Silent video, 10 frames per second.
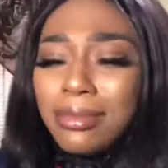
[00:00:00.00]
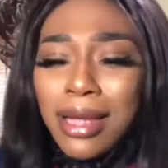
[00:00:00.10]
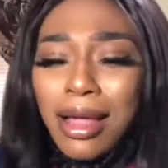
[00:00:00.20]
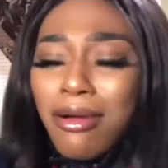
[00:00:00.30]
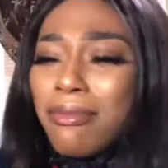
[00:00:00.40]

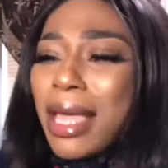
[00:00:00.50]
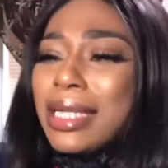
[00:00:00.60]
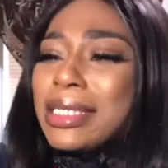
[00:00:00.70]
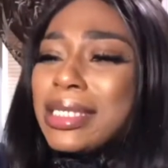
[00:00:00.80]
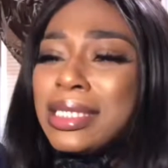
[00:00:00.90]
That don't
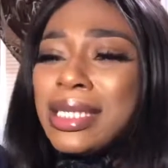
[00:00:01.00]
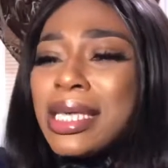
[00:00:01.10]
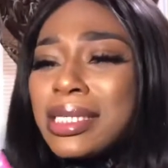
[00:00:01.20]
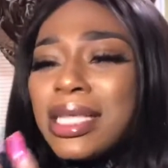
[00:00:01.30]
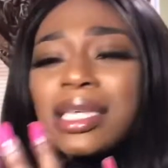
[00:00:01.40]
make
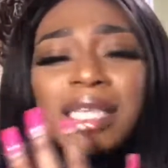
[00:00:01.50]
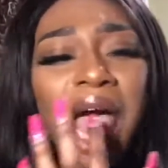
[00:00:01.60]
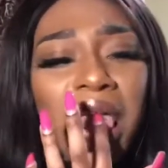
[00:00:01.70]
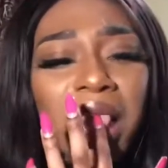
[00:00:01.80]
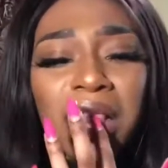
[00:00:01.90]
sense. That's
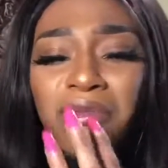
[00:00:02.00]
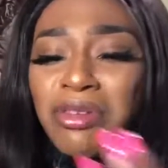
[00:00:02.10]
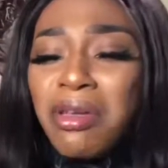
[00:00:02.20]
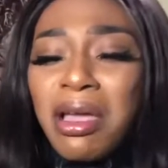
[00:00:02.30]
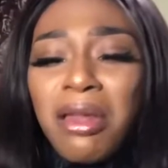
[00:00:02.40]
like when
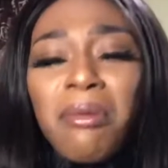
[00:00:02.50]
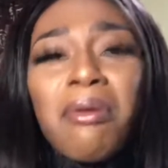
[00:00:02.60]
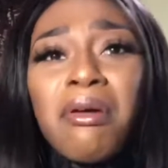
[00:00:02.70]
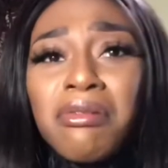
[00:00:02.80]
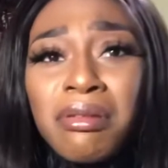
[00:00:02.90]
you ain't got no more
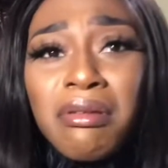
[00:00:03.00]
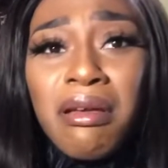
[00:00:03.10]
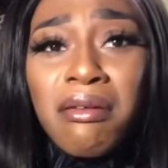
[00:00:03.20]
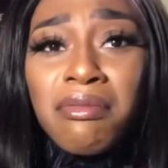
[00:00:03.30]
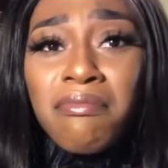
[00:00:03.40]
groceries in
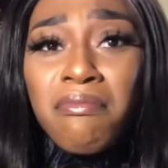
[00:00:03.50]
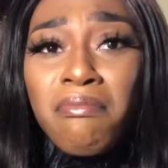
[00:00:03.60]
the house